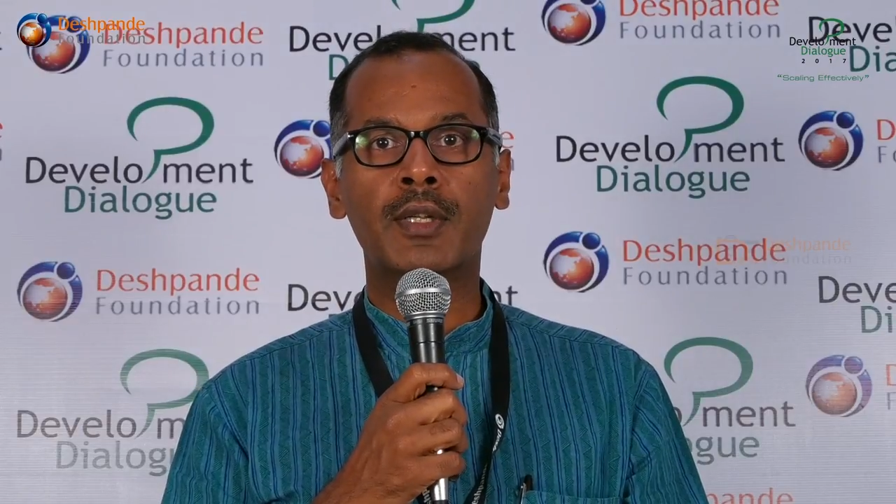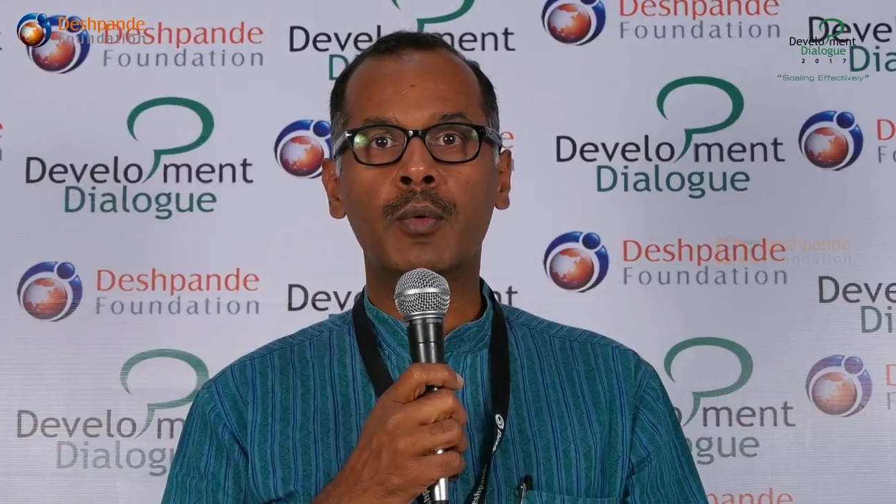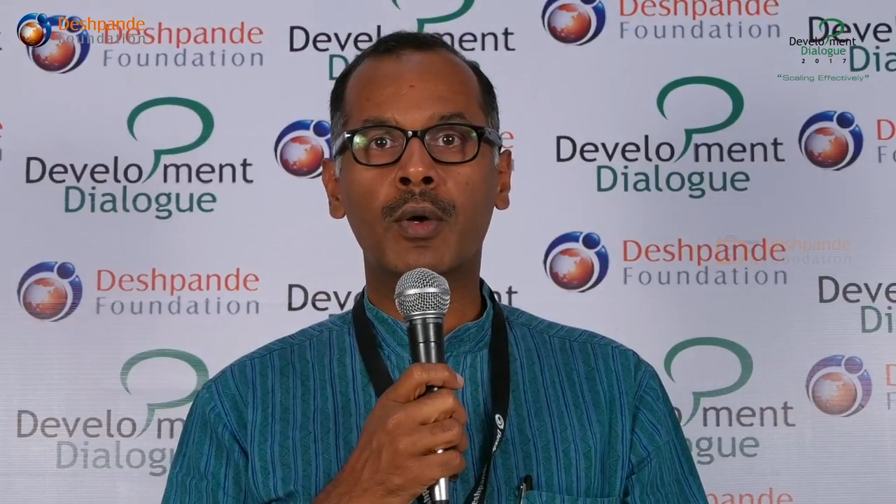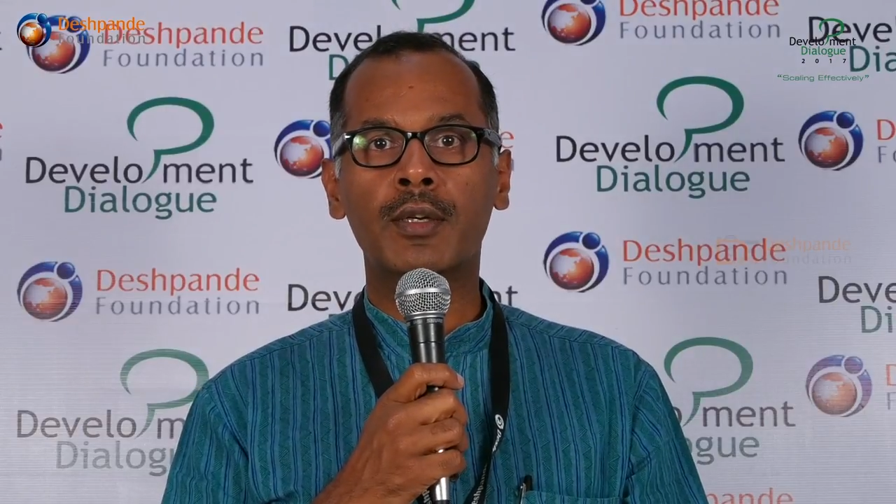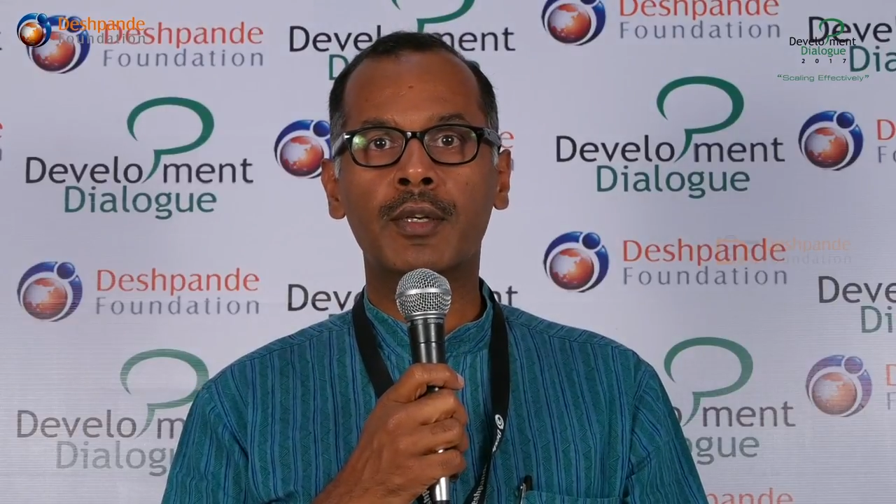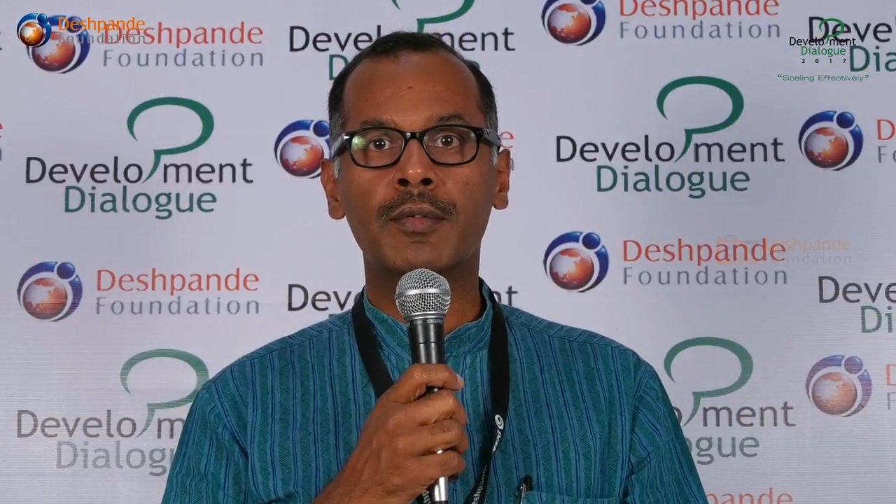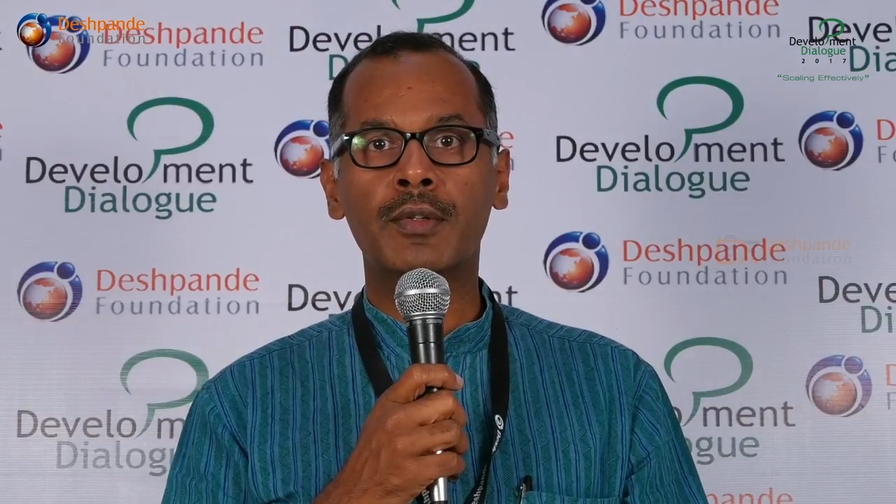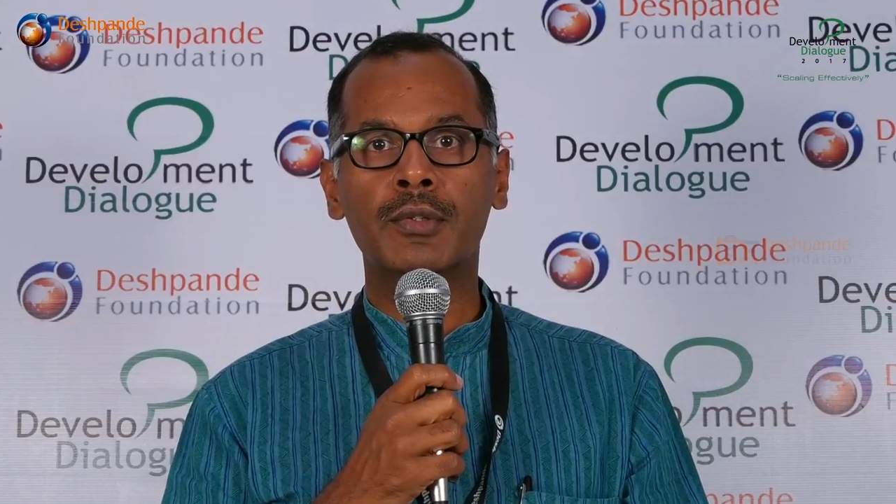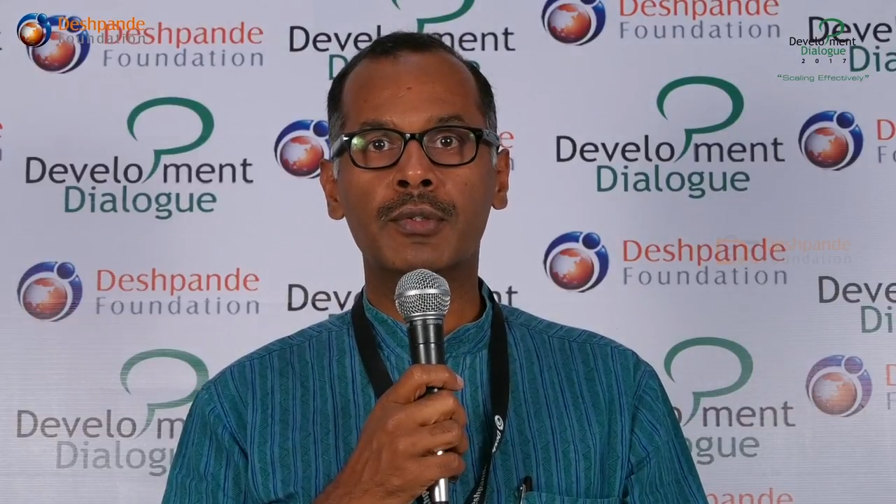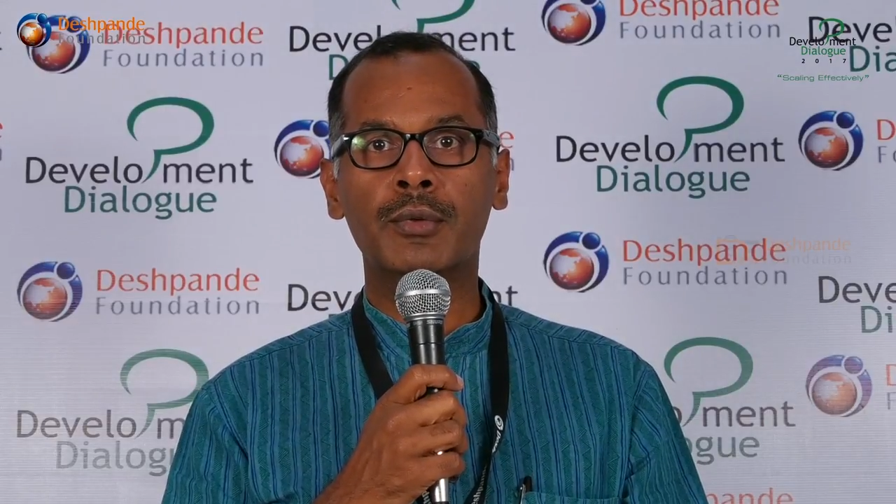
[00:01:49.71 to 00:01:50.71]
the quality of
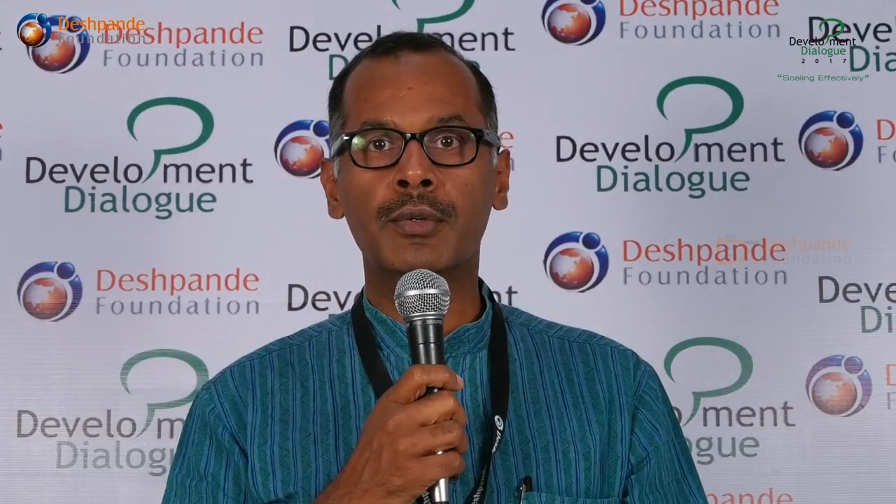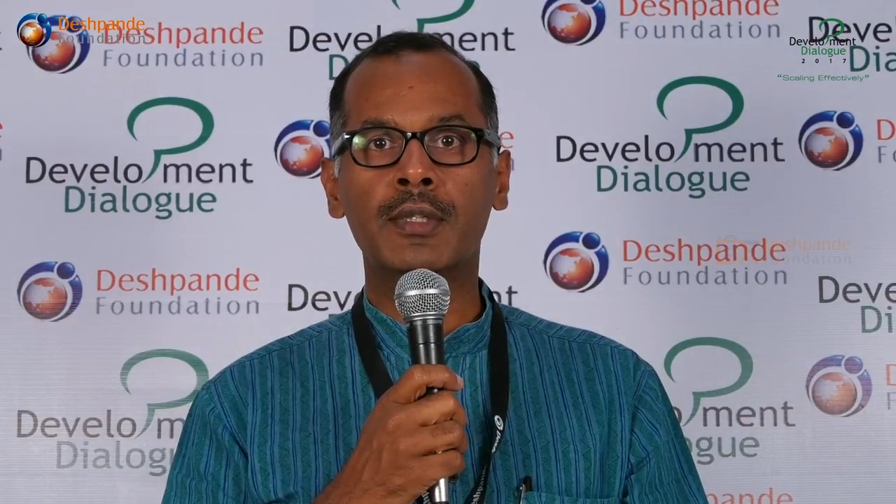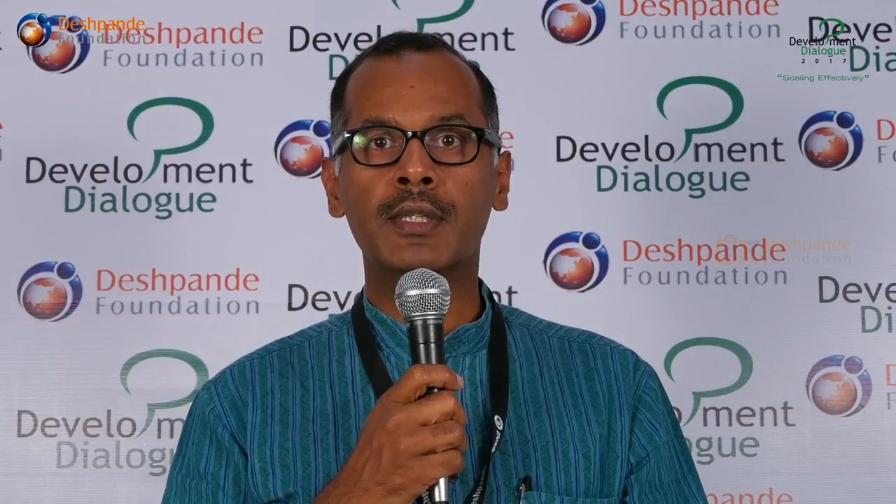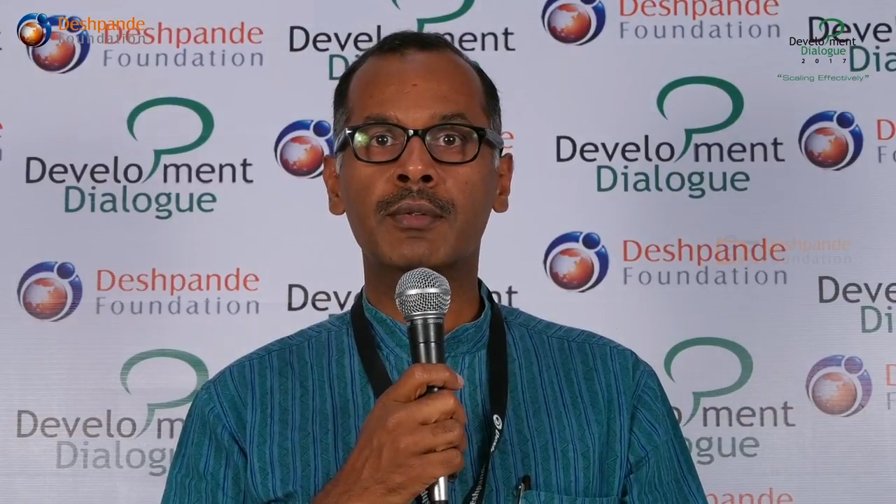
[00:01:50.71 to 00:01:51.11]
those students.